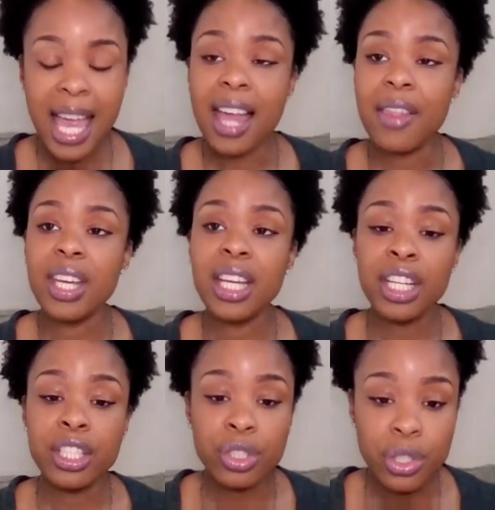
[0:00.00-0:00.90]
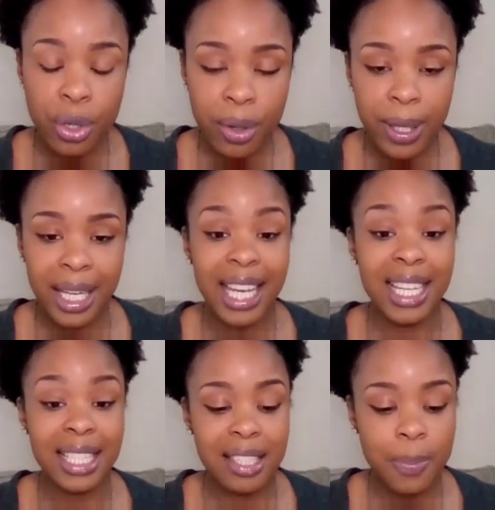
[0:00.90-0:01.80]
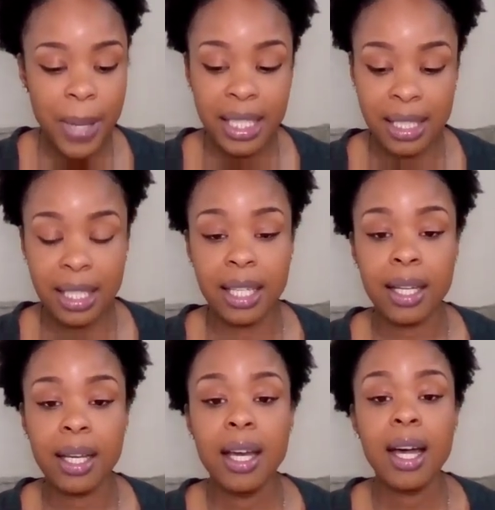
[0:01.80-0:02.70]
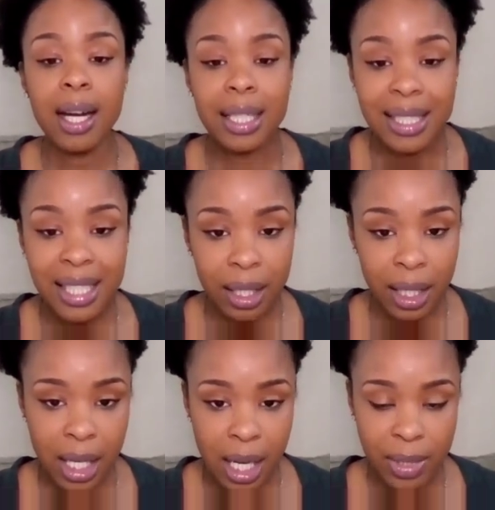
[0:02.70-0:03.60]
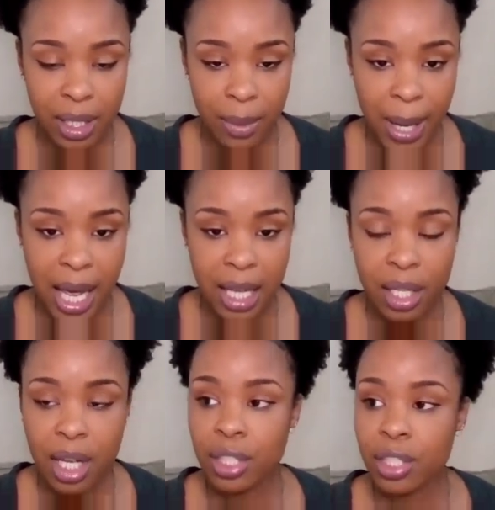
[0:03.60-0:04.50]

and then enduring and expecting until it comes to pass.